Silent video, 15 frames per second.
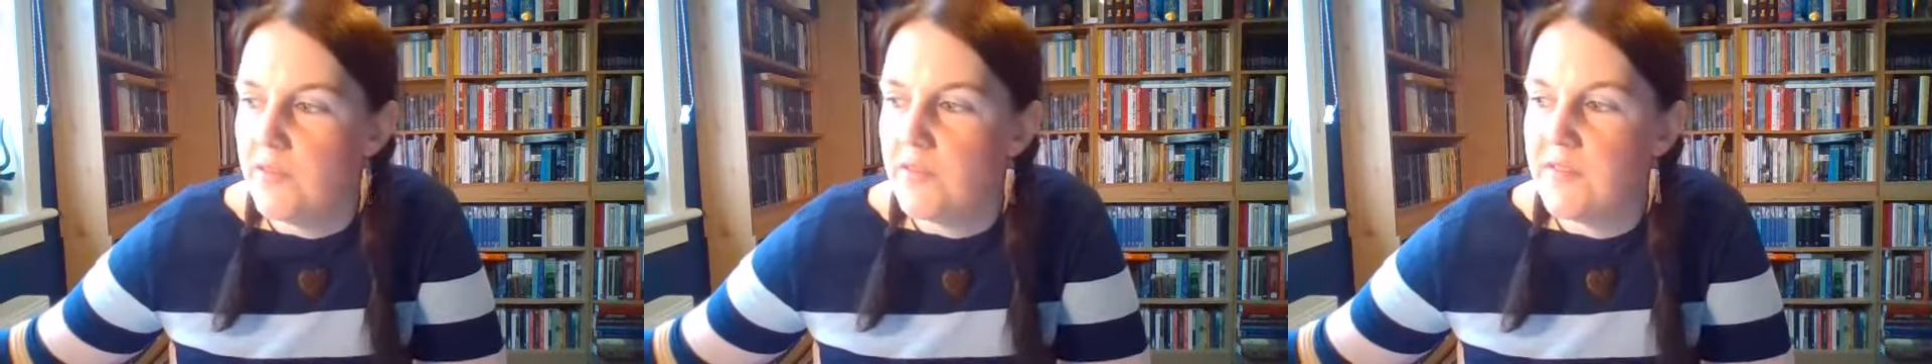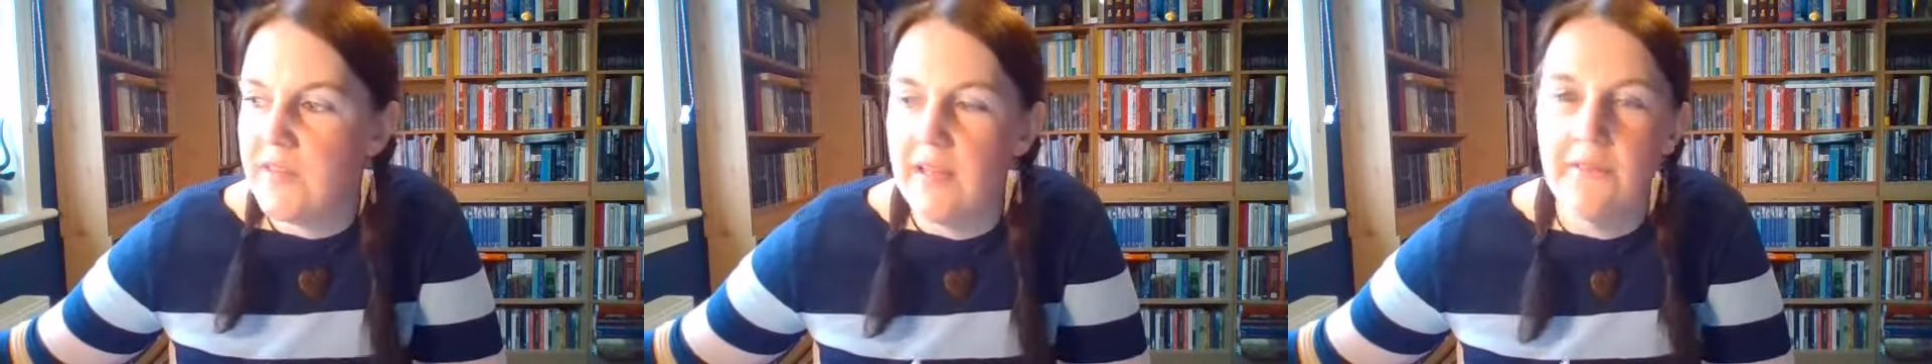
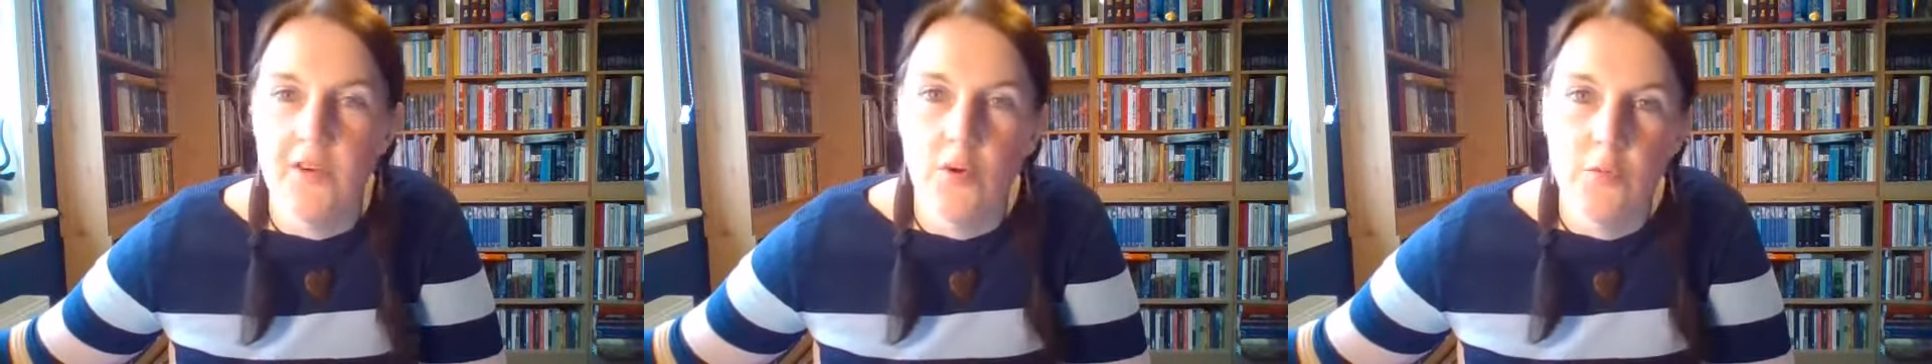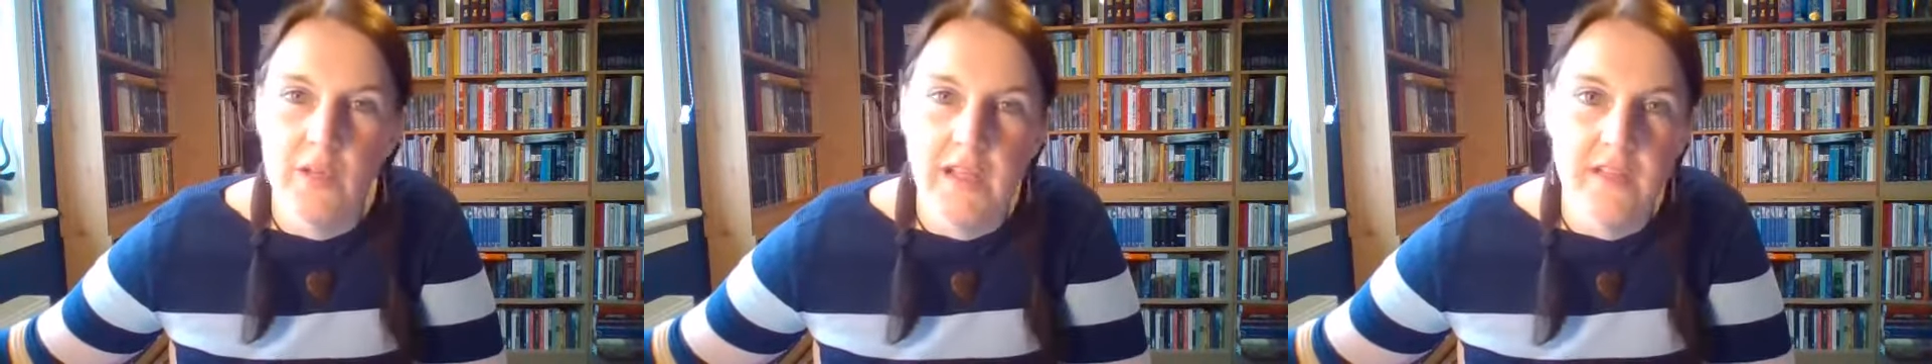at
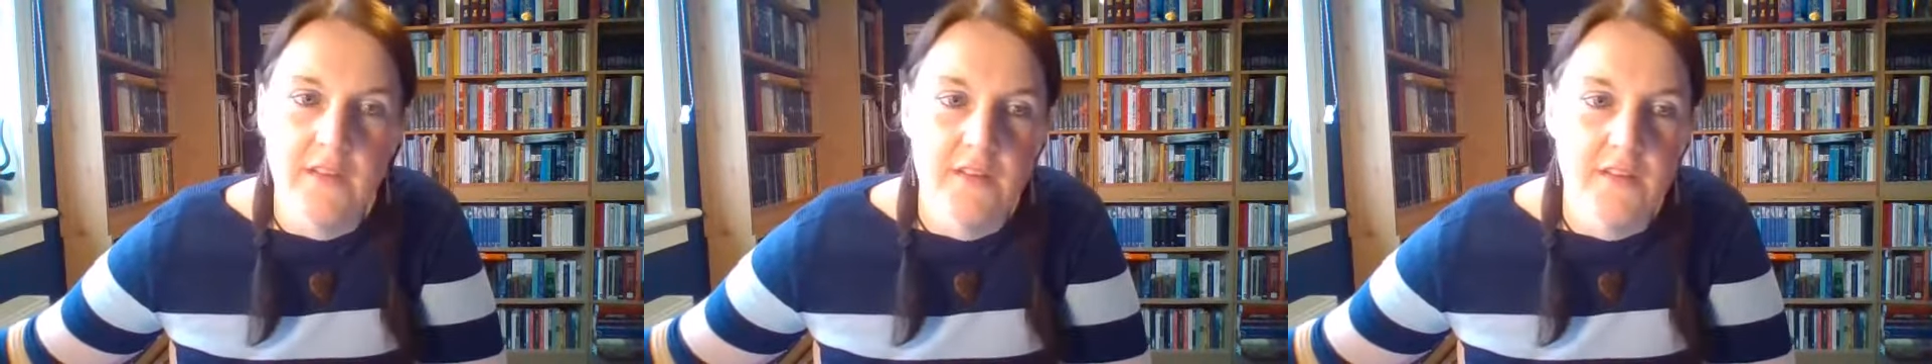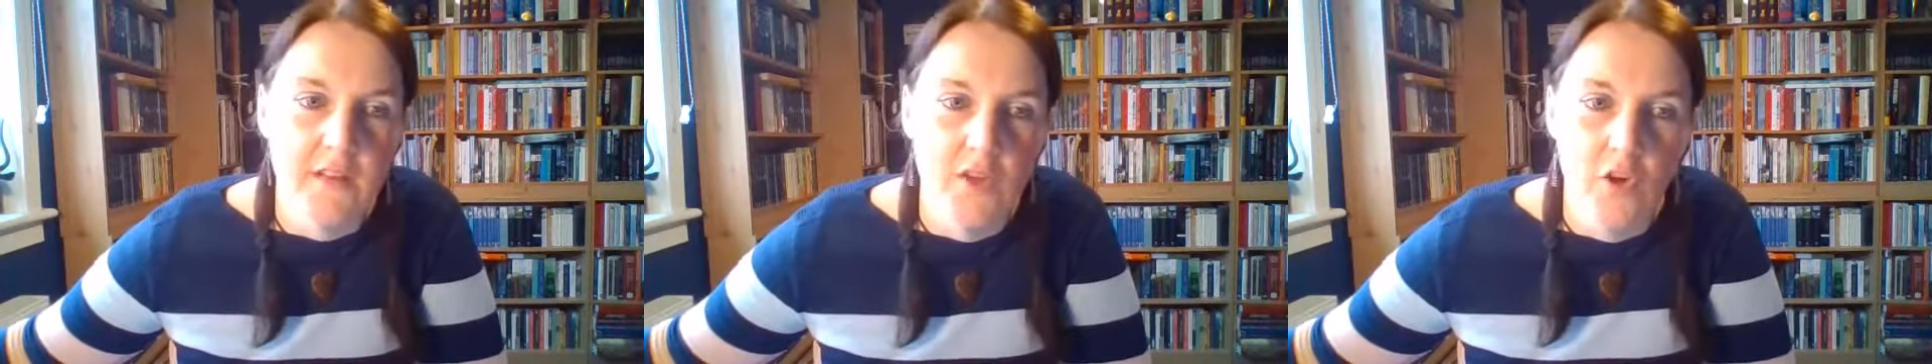several
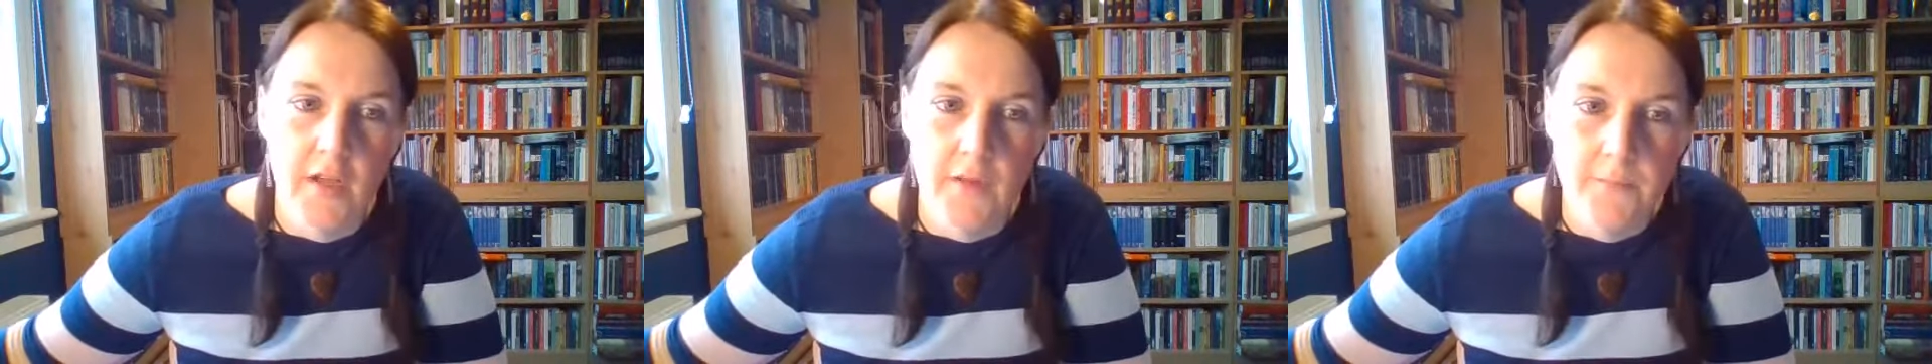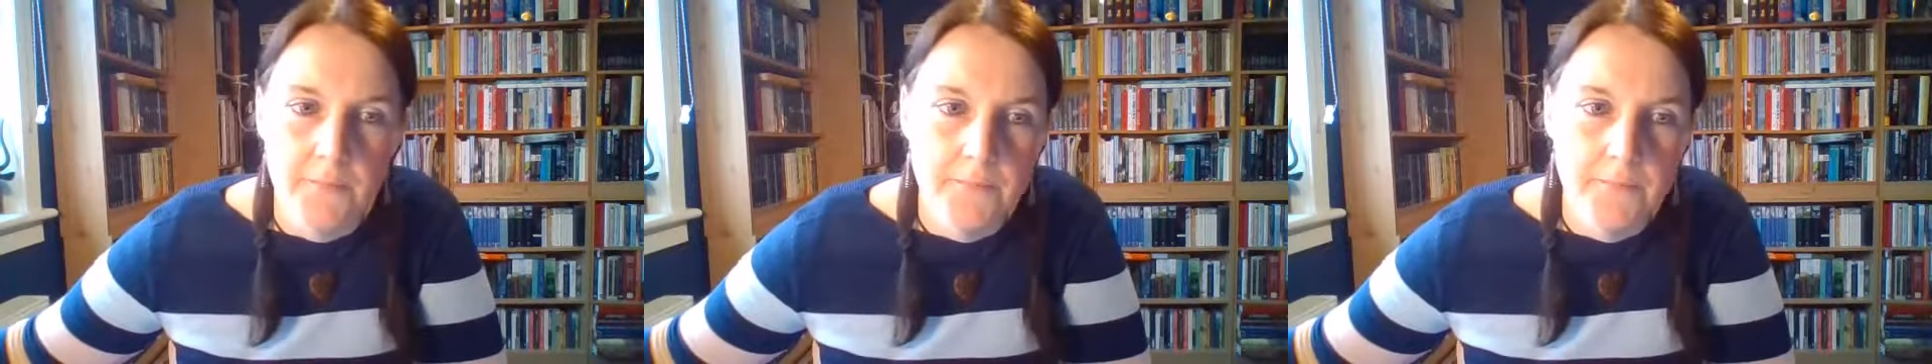places along
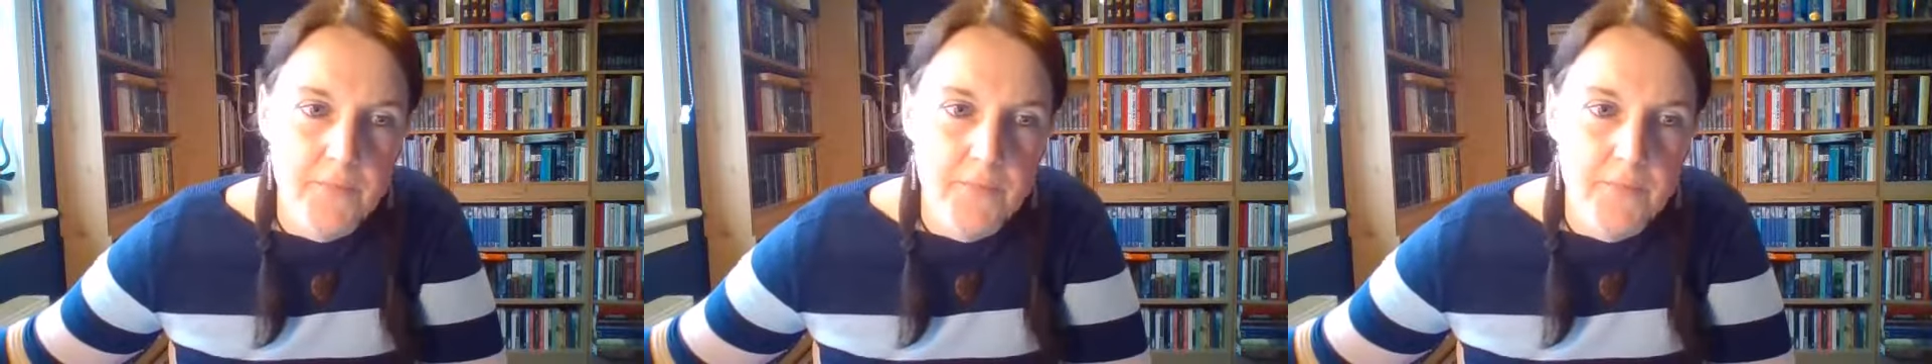it.